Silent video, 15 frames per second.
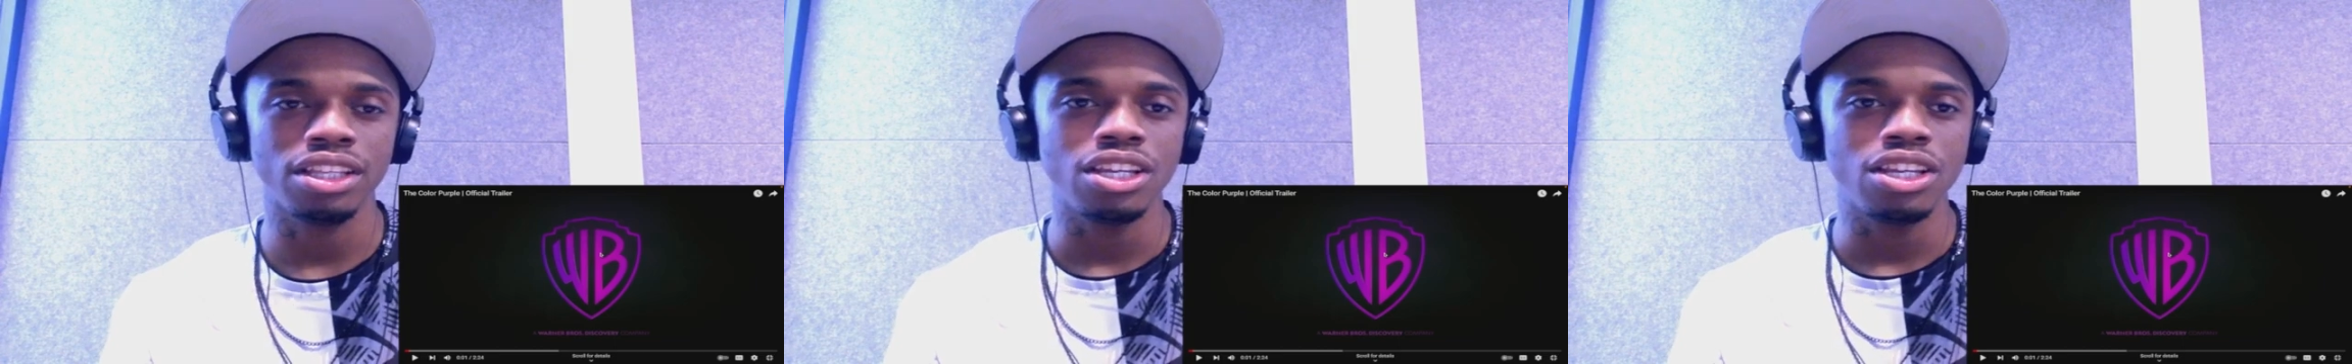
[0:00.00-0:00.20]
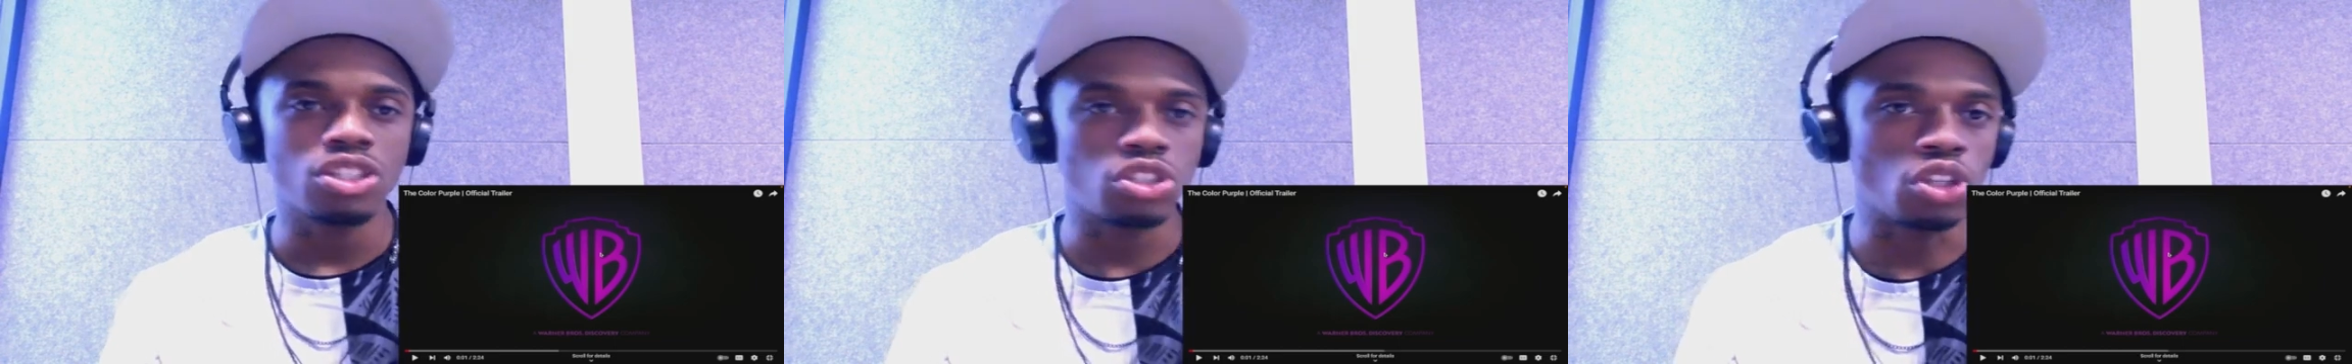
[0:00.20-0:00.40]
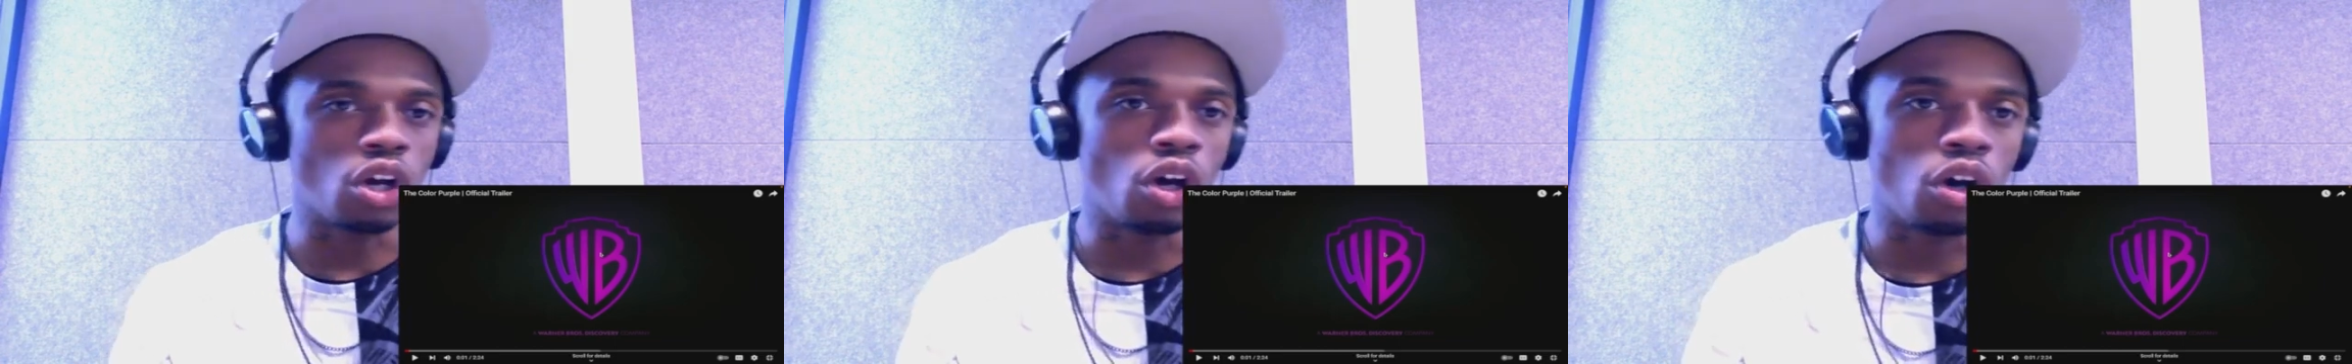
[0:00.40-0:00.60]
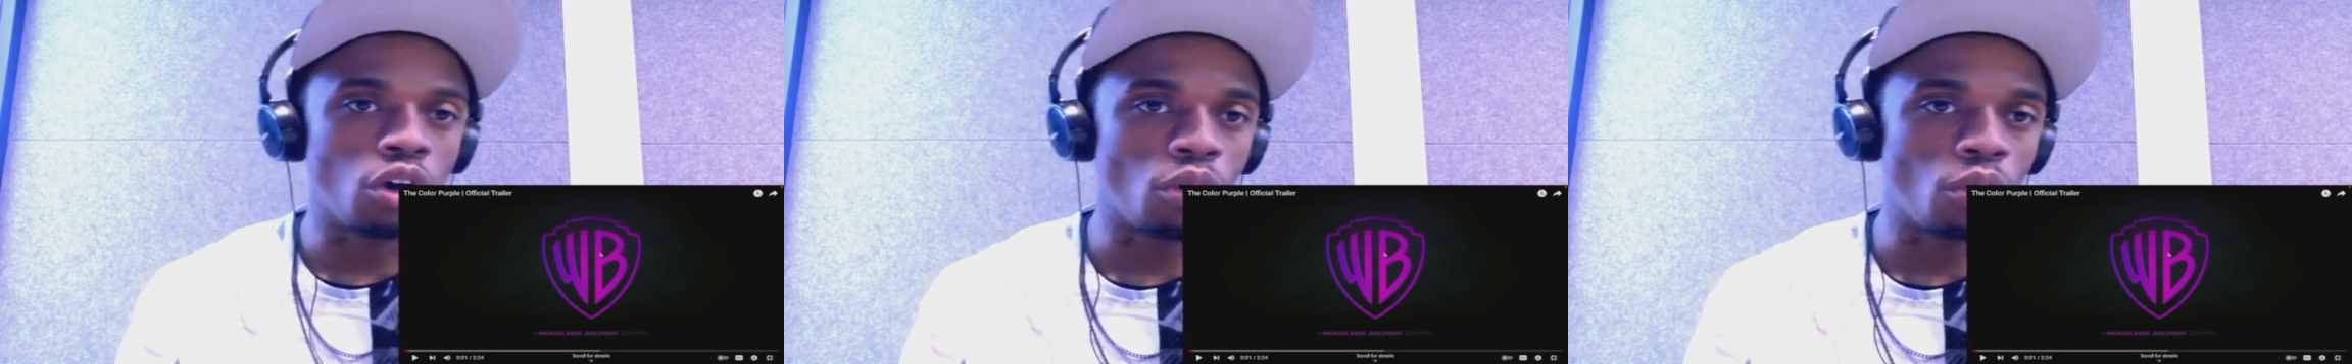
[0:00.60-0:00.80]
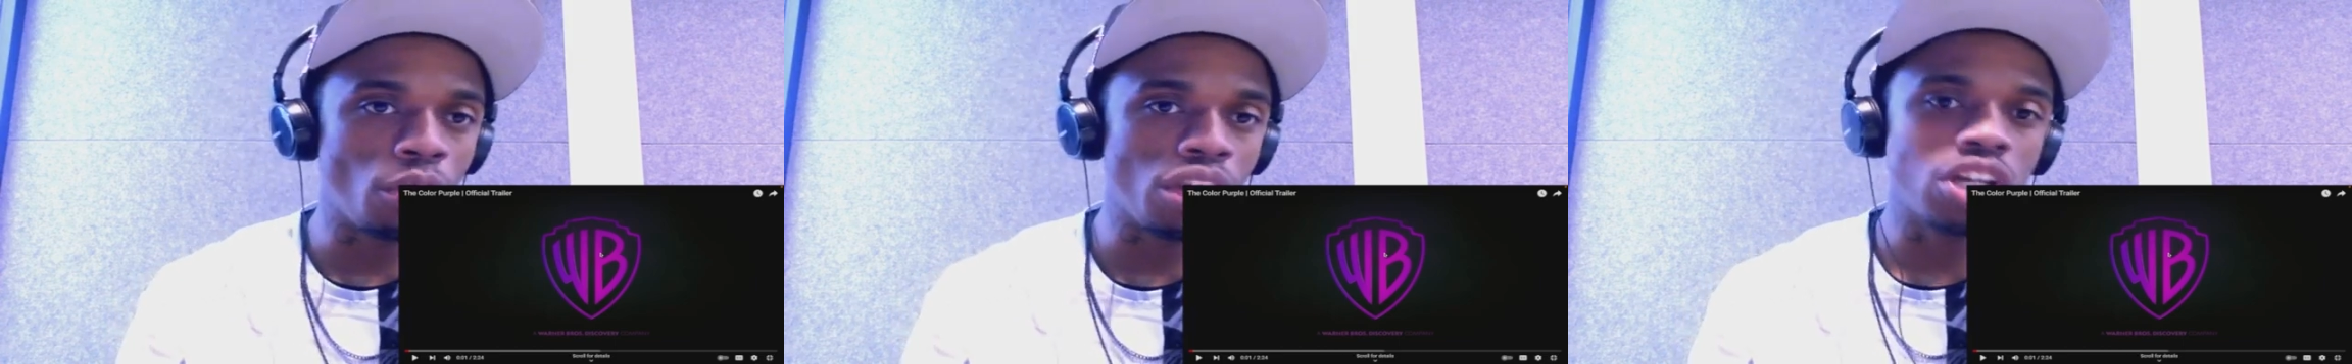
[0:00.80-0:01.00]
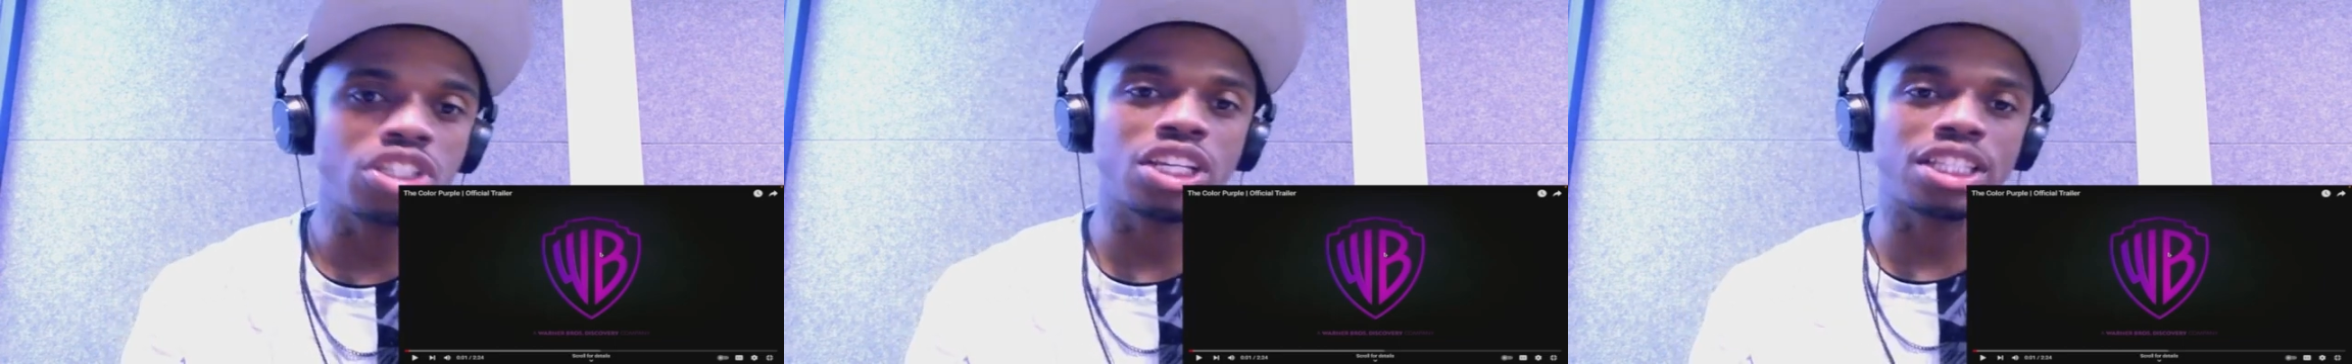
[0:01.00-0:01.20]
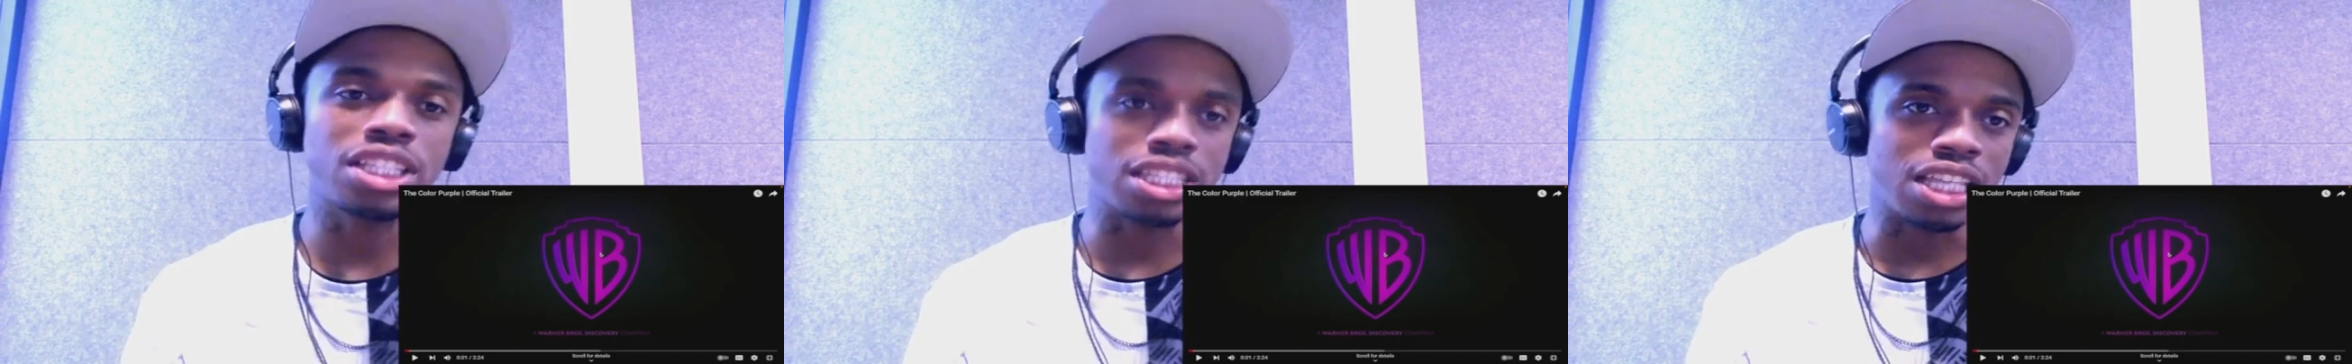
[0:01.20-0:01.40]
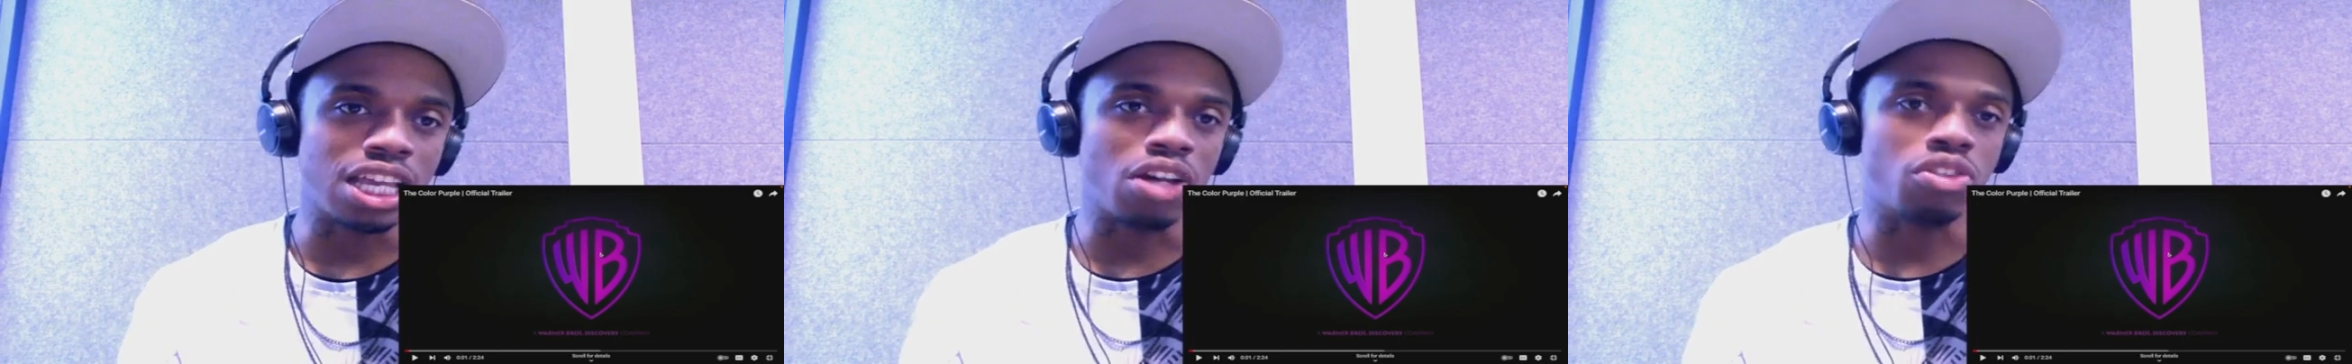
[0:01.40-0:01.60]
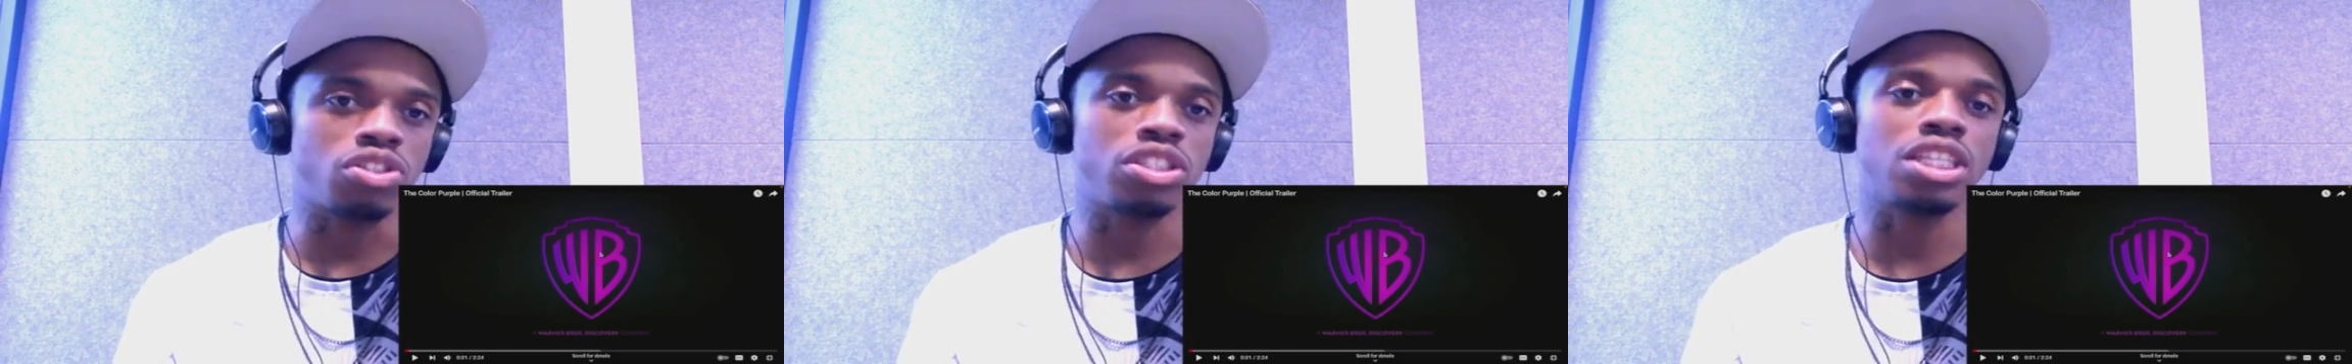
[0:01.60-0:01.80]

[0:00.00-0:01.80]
So we're gonna check this out,